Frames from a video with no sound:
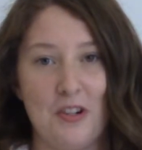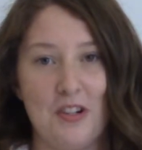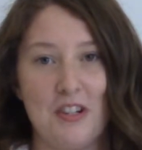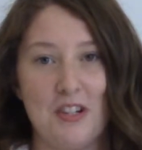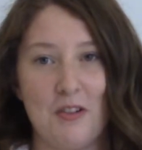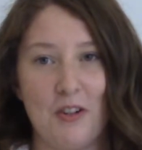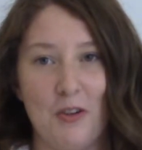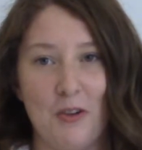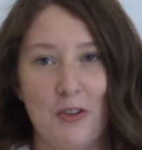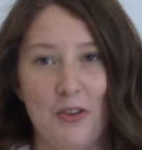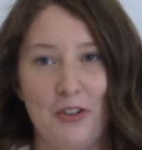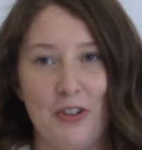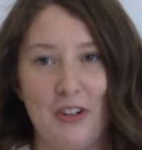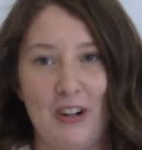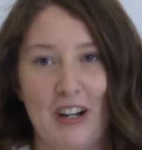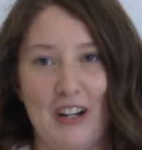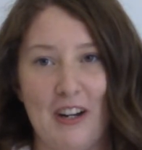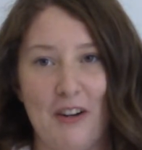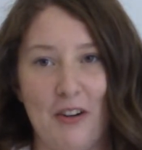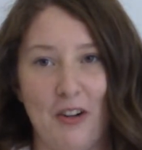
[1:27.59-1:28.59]
still going through it
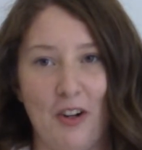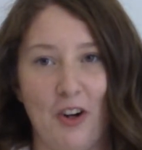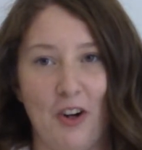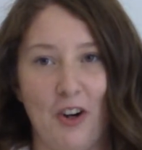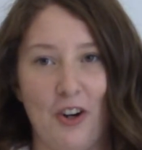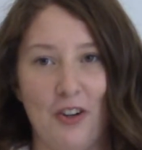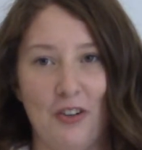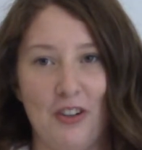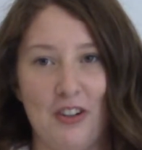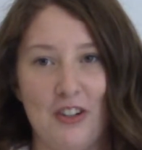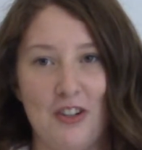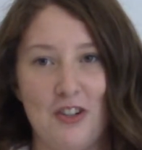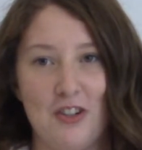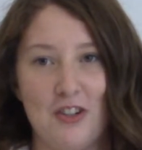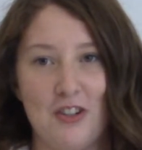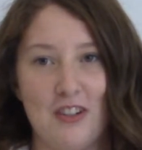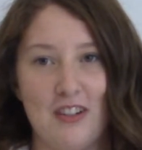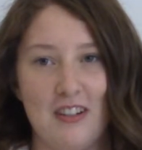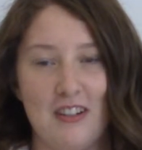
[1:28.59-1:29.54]
right now in college.